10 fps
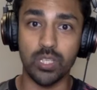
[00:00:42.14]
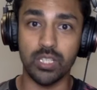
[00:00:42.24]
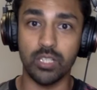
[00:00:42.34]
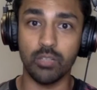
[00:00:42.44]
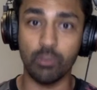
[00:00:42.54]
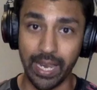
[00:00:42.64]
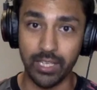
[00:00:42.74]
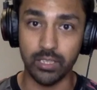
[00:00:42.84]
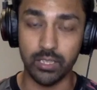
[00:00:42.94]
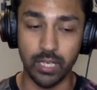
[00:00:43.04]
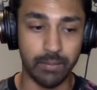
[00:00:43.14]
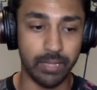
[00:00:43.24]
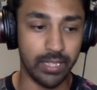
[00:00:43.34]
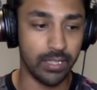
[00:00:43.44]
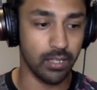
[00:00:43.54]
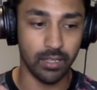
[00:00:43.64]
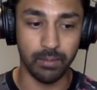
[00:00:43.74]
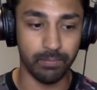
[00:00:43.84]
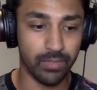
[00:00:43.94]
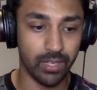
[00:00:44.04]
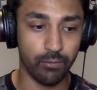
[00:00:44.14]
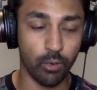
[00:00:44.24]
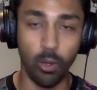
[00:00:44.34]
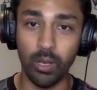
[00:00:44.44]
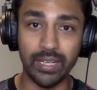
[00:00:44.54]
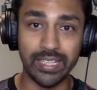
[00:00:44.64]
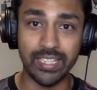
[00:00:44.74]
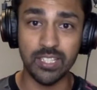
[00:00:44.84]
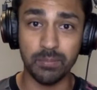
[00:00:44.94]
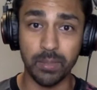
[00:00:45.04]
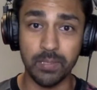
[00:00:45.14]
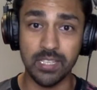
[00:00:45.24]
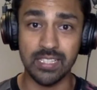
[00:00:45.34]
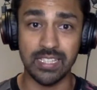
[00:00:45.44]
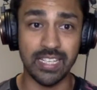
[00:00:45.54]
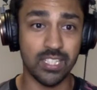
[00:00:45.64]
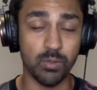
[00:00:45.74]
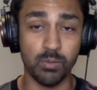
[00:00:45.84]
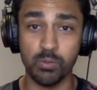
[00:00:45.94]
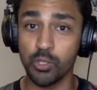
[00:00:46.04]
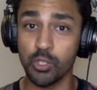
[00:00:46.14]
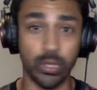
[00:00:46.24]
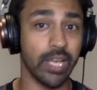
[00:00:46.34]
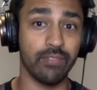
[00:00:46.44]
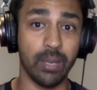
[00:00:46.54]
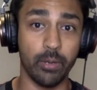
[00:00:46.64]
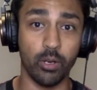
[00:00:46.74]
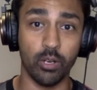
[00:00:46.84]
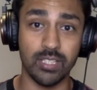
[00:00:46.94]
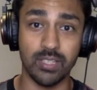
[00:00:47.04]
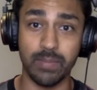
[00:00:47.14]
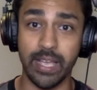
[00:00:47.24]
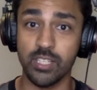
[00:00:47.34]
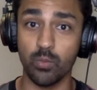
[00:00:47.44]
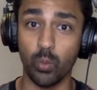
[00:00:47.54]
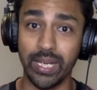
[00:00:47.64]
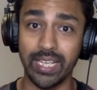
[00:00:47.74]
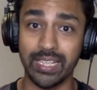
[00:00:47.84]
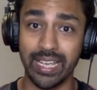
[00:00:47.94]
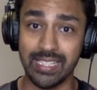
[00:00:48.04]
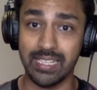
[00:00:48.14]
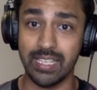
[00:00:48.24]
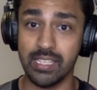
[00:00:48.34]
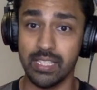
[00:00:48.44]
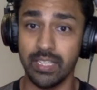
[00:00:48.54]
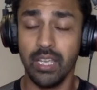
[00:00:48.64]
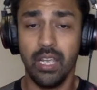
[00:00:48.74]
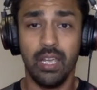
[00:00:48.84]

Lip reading: a cracker. For all intents and purposes, Leicester should have come across this match winning nice and easy.